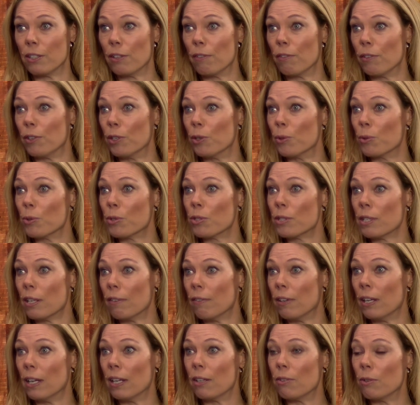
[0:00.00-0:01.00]
of those
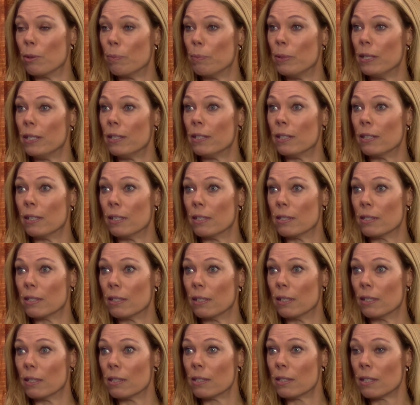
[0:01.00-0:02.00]
have had repeated
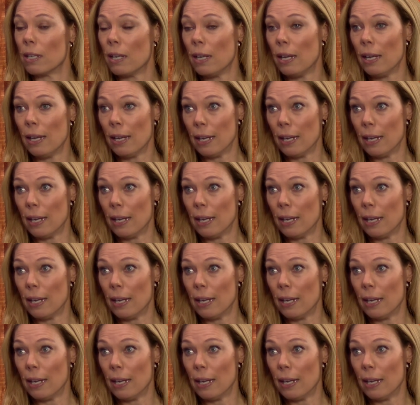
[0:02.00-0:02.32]
incidents.